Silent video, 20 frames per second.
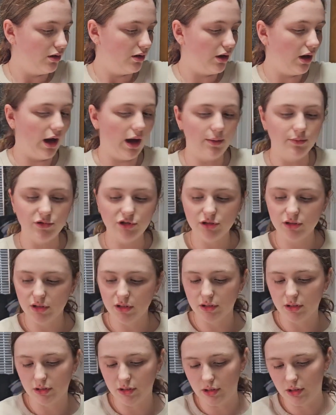I'm just going
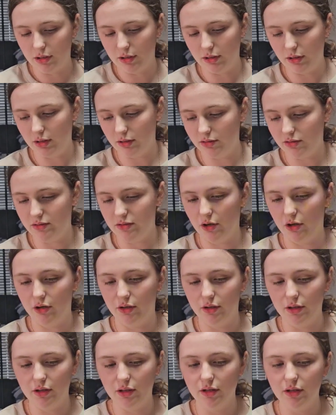to get
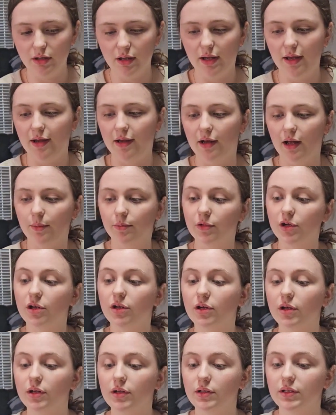started, and I'm going
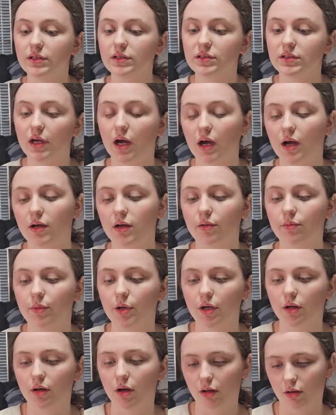to decide on what
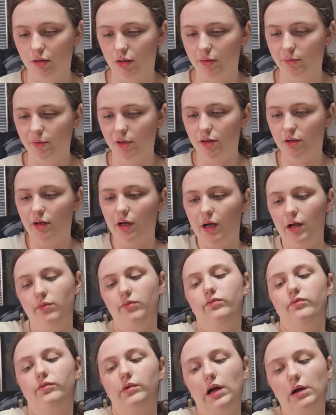color I want.
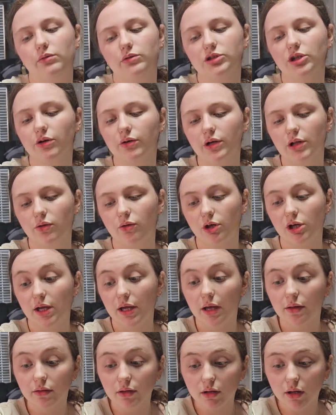I was already looking at
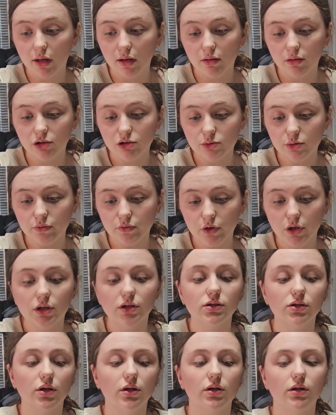the colors before I
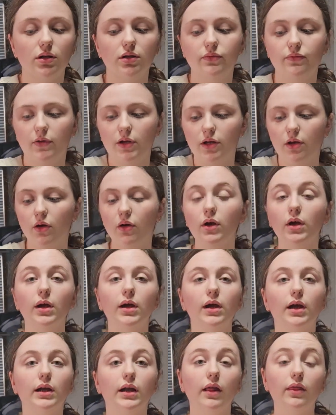started this video,
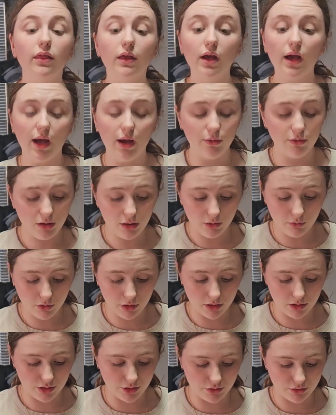and I think I really want
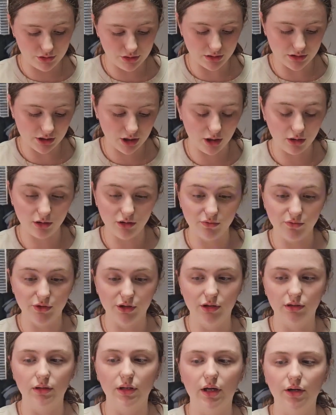to use this color for the
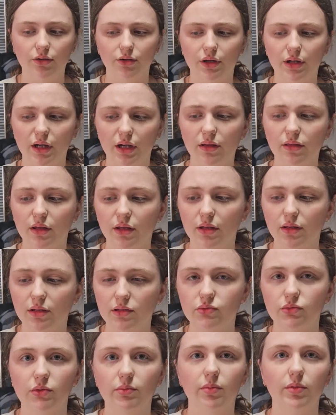lettering. I think this
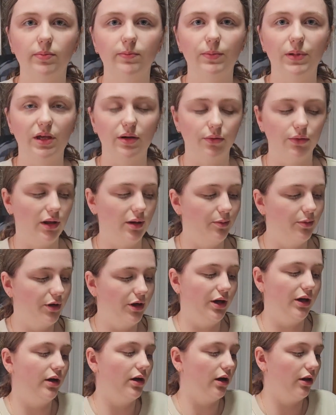would be a really pretty
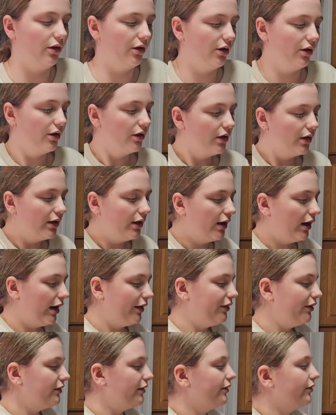color. I
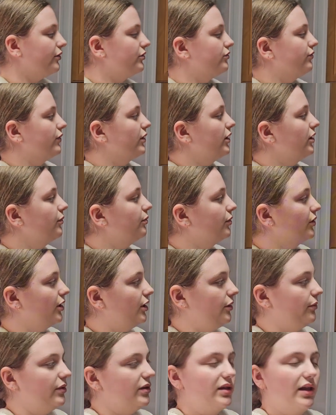think that looks really pretty
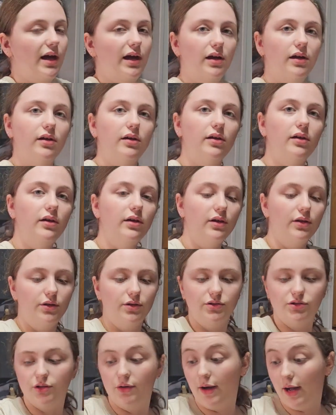with that.
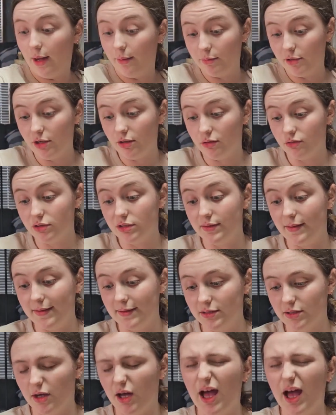So I'm going to use this.